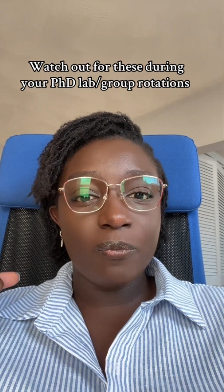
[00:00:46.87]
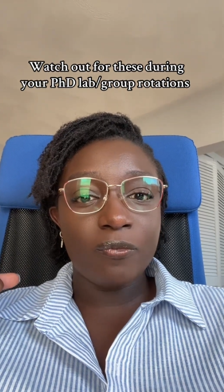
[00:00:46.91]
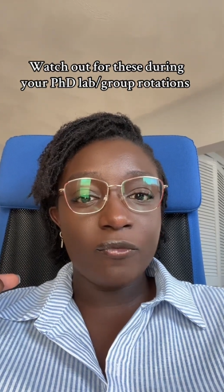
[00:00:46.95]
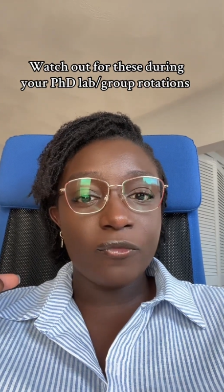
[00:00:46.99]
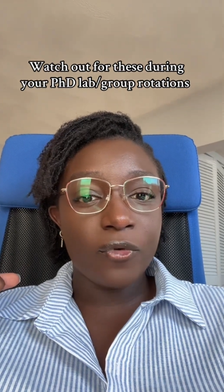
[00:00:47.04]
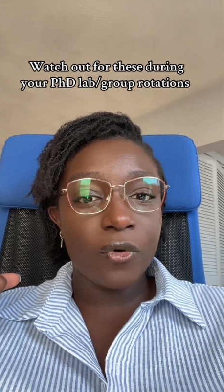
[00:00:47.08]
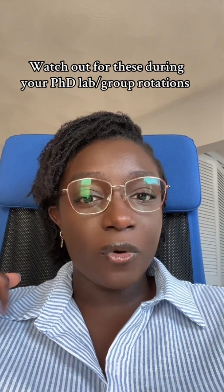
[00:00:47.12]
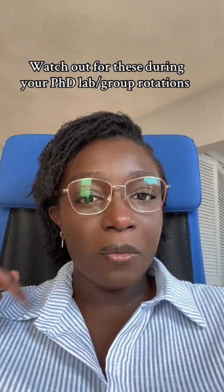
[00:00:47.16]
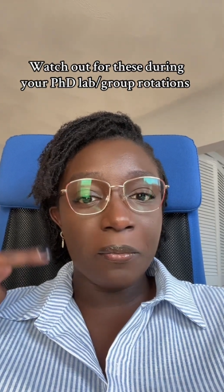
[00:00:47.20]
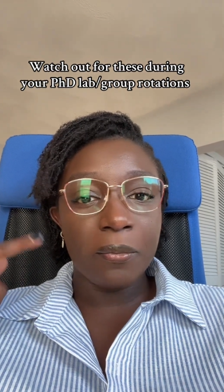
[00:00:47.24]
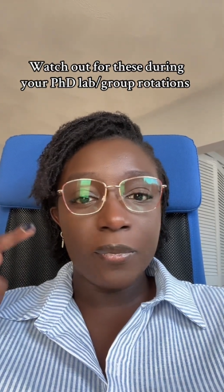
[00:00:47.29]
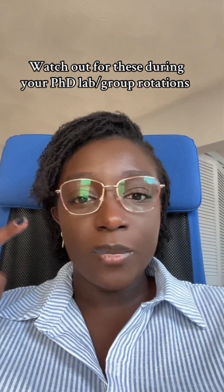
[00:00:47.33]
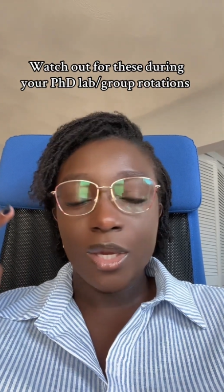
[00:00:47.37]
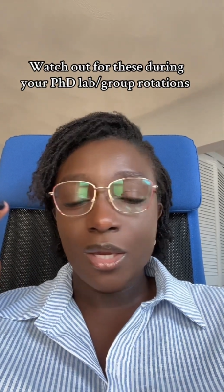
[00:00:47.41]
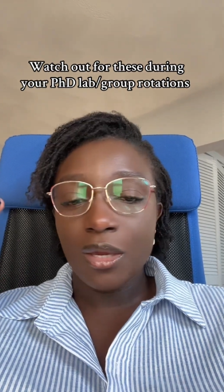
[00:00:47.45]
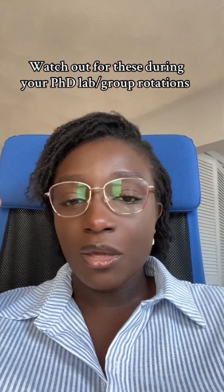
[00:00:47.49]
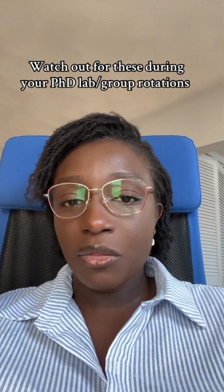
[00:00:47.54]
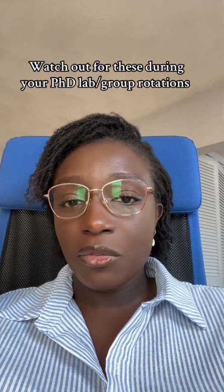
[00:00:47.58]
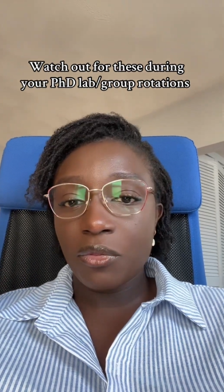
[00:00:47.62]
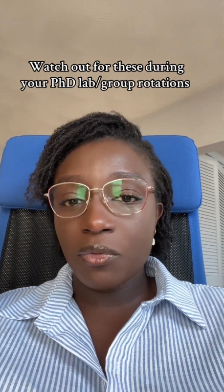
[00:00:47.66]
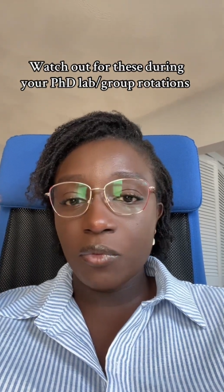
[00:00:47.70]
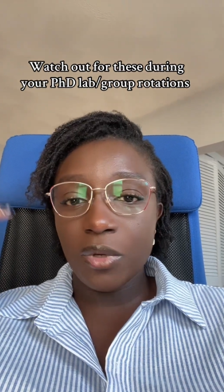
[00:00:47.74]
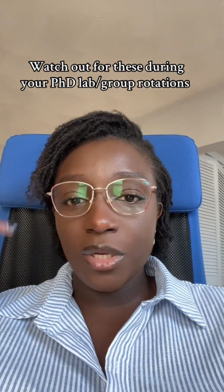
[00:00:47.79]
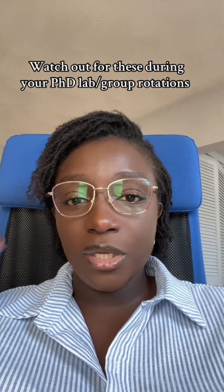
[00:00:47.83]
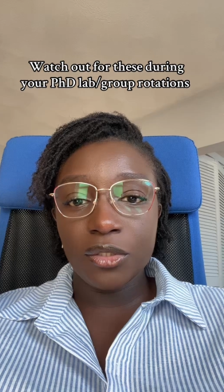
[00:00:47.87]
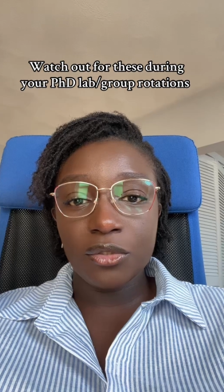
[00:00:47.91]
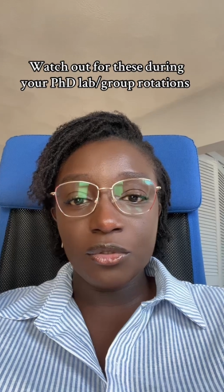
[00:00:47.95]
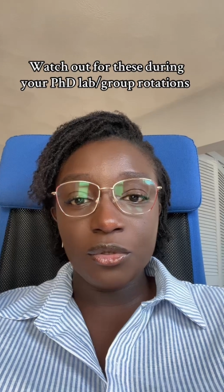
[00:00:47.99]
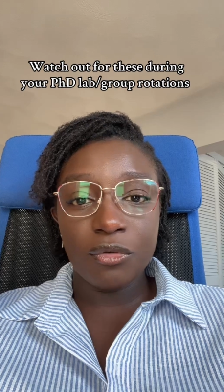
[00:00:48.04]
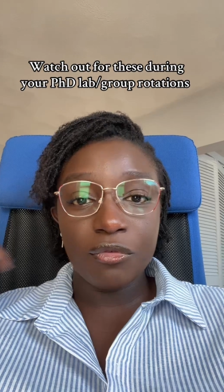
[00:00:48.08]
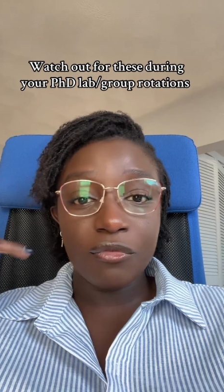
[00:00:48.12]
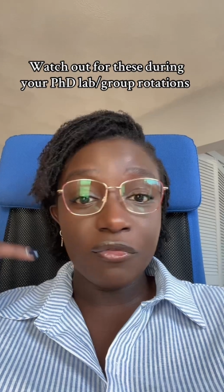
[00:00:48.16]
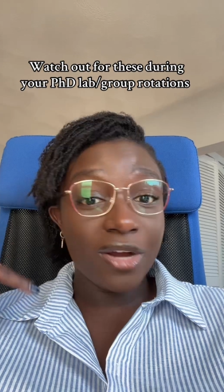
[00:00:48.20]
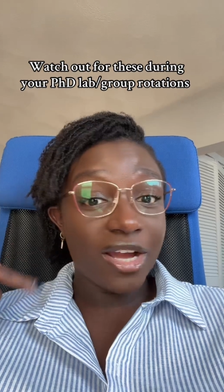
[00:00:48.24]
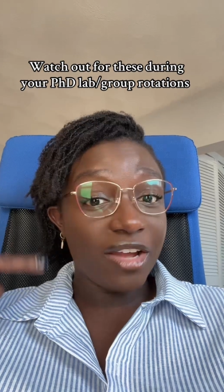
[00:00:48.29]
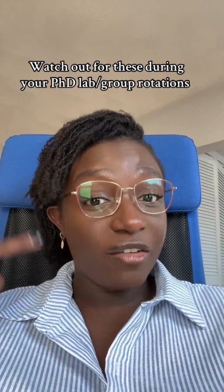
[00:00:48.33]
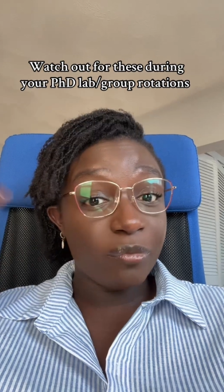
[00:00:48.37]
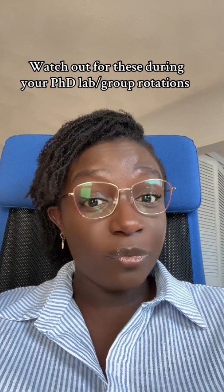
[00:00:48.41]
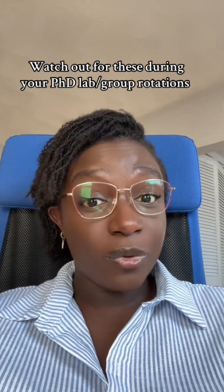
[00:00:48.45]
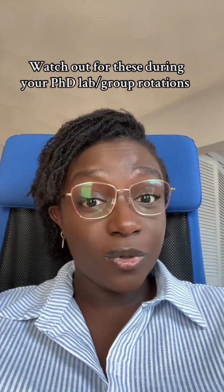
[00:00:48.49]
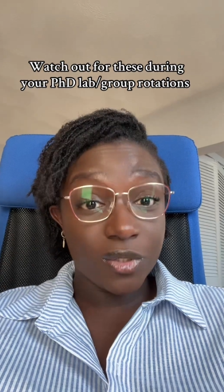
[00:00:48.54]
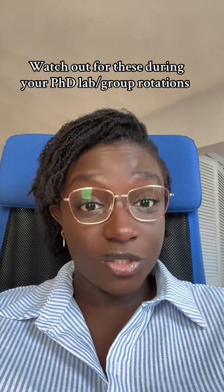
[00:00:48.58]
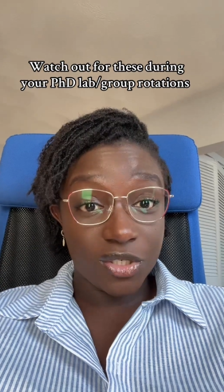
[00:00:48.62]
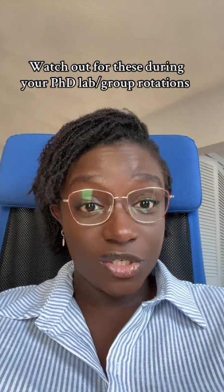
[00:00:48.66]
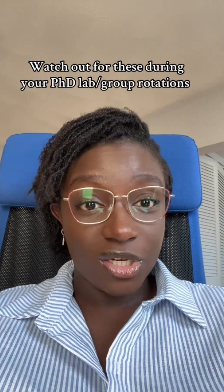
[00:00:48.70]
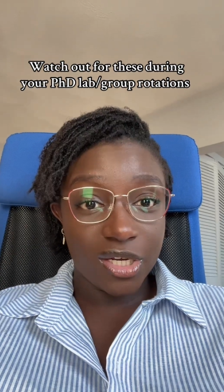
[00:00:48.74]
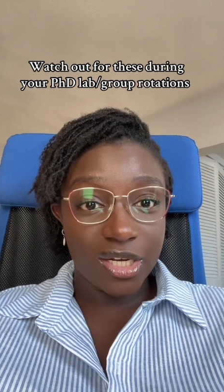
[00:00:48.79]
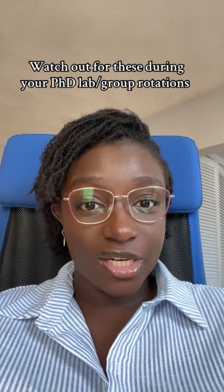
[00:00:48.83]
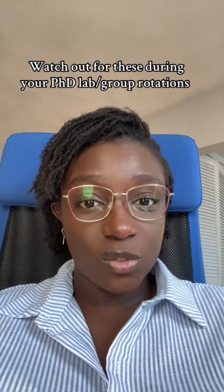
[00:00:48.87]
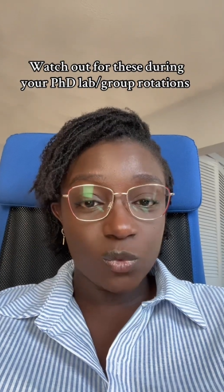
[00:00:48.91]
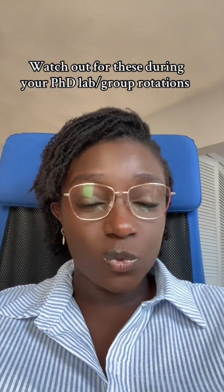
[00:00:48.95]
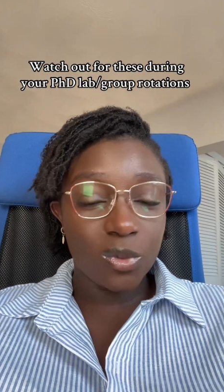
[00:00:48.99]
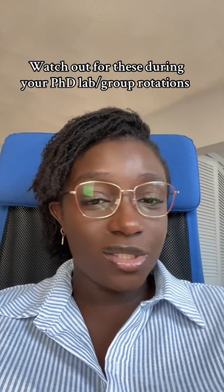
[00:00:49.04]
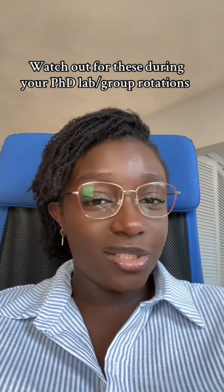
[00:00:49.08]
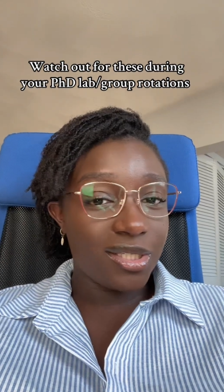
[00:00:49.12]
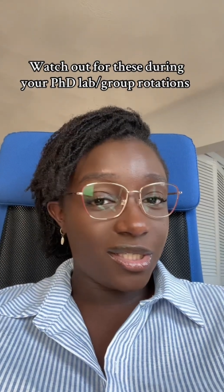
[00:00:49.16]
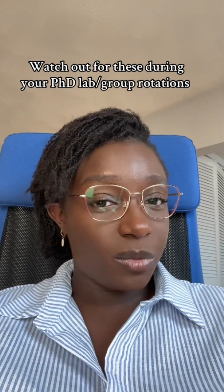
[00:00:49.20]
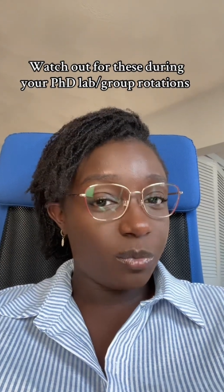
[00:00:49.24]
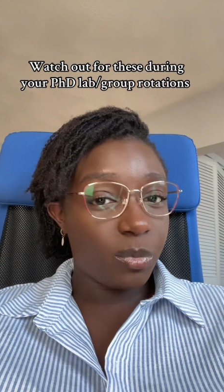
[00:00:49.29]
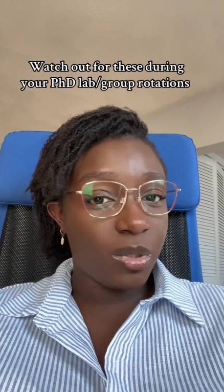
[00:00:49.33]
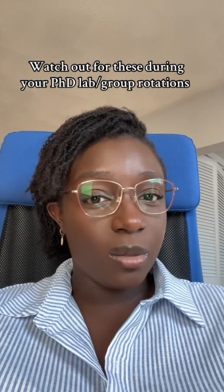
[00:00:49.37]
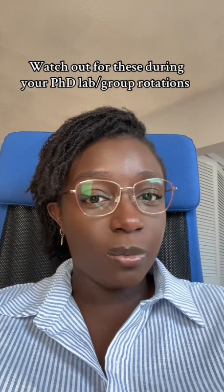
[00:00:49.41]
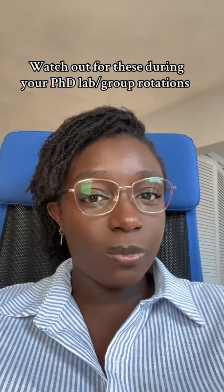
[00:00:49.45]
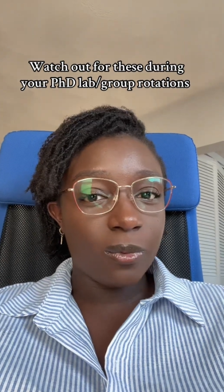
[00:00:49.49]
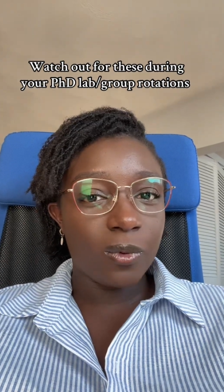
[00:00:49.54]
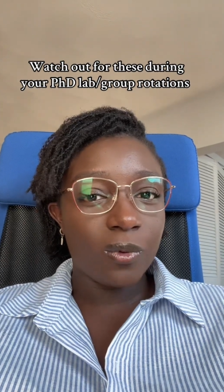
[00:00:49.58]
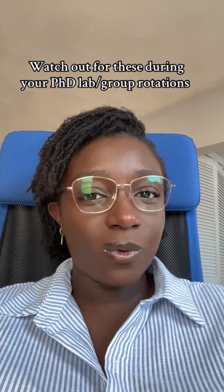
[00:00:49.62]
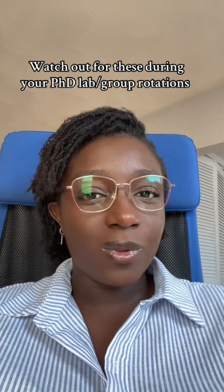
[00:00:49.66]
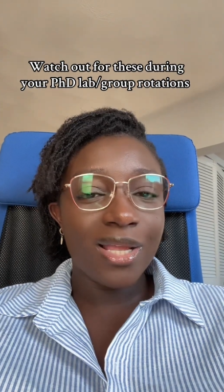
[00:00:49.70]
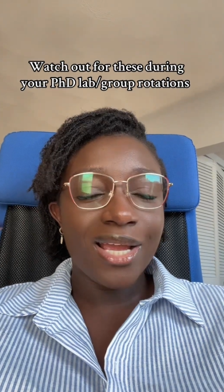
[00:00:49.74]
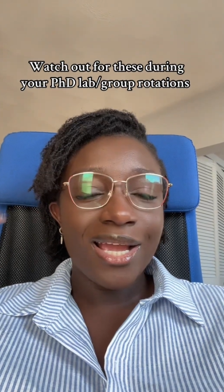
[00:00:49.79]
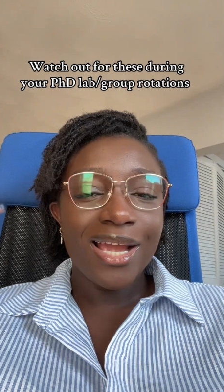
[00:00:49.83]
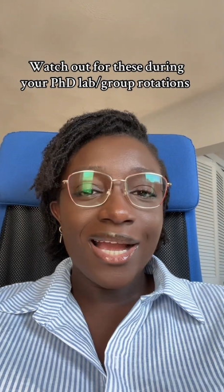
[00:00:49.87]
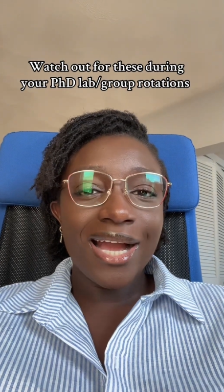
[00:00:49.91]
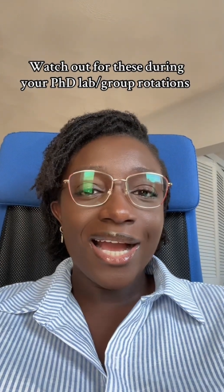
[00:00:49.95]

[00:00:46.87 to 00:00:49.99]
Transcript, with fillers: from three to five plus years with these people,